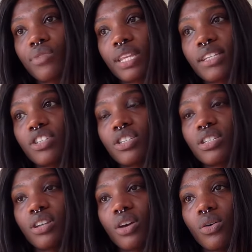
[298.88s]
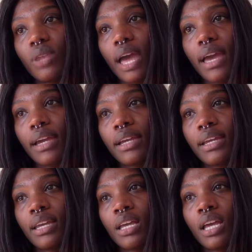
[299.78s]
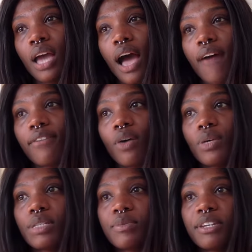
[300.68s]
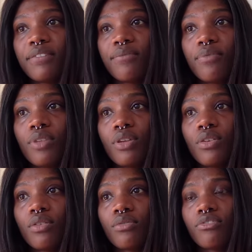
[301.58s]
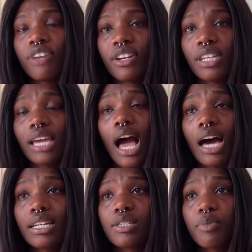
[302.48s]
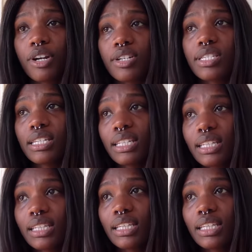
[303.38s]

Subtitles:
that's just a no. Like, I've always been a fairly honest person.